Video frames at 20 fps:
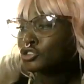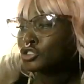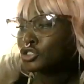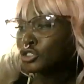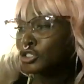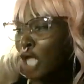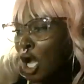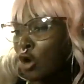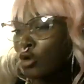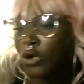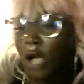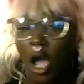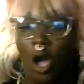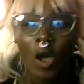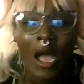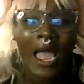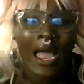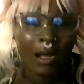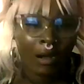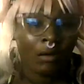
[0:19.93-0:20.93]
don't go
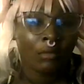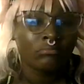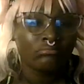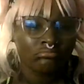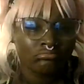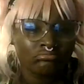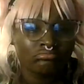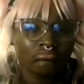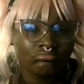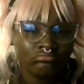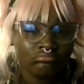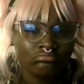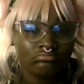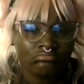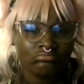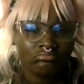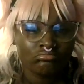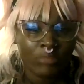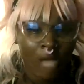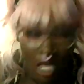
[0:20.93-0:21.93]
out
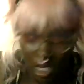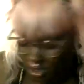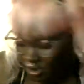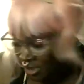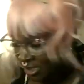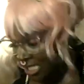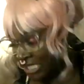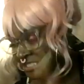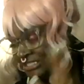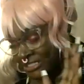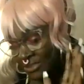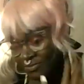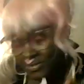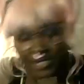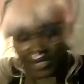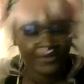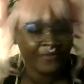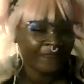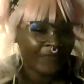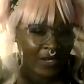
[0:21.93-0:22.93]
getting some
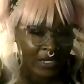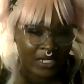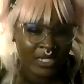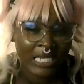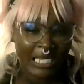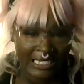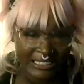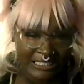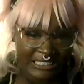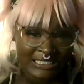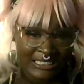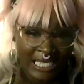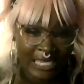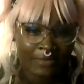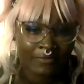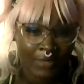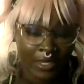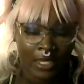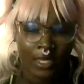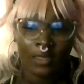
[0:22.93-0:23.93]
motherfucking glasses like
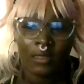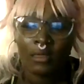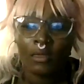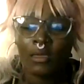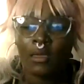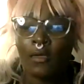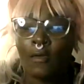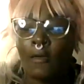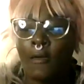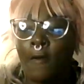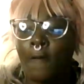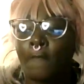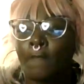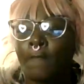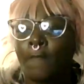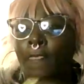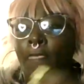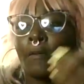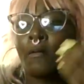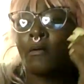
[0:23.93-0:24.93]
me.
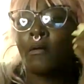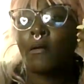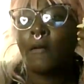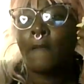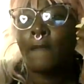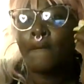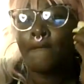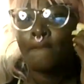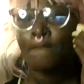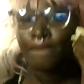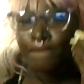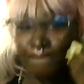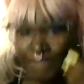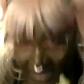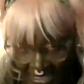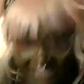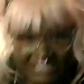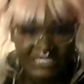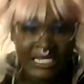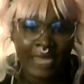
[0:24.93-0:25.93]

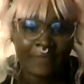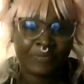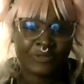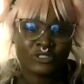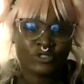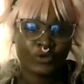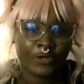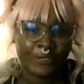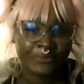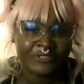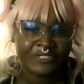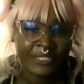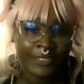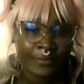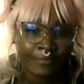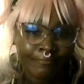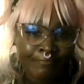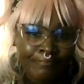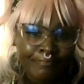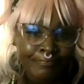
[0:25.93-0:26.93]
Bitch, they prescription.
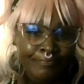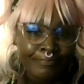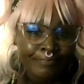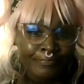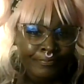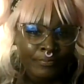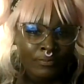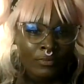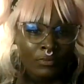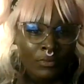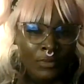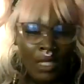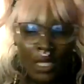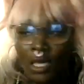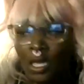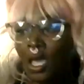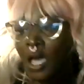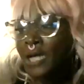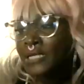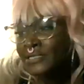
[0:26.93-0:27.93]

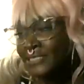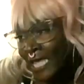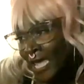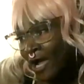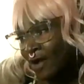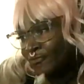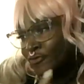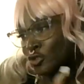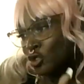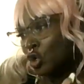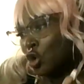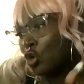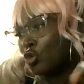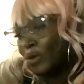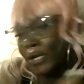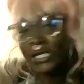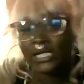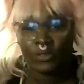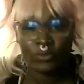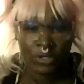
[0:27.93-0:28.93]
Now, you
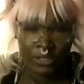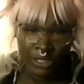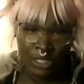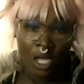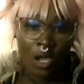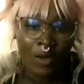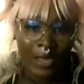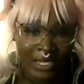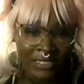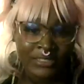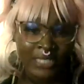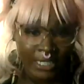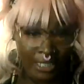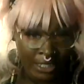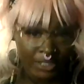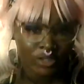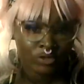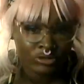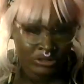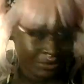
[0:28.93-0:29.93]
really want to go out there
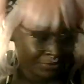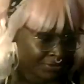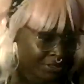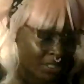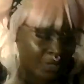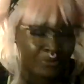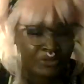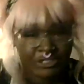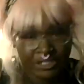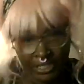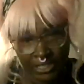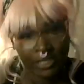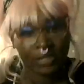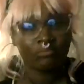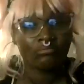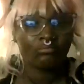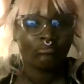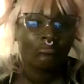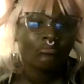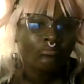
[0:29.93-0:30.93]
and do some dumb shit.
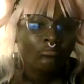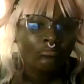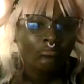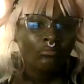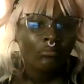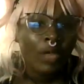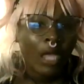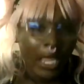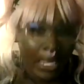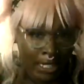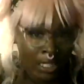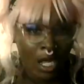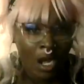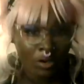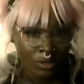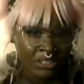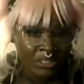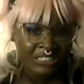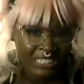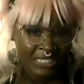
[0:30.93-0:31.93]
And go
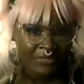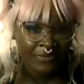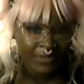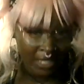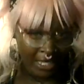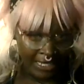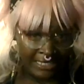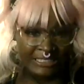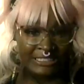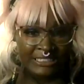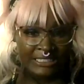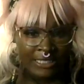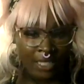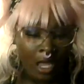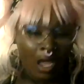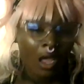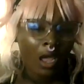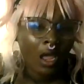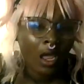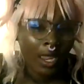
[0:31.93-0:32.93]
to CBS
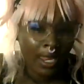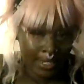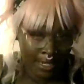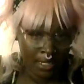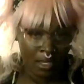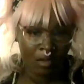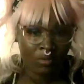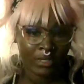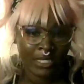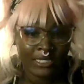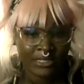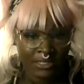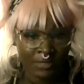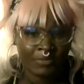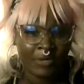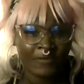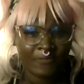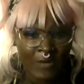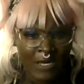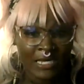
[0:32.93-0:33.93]
and go get them
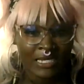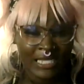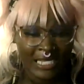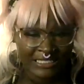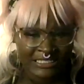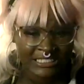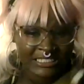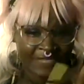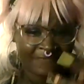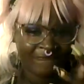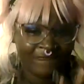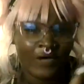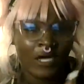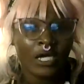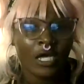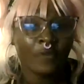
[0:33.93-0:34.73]
up on glasses and fuck